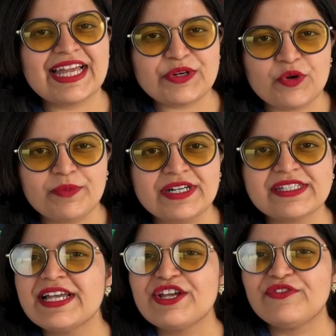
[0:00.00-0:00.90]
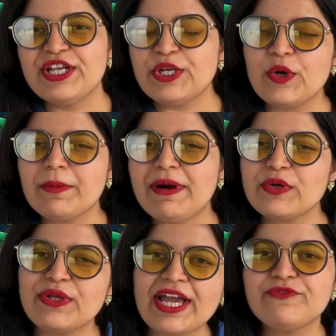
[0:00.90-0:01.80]
and rumors we know about
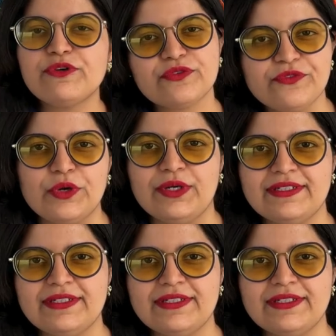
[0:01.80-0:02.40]
the iPhone Fold.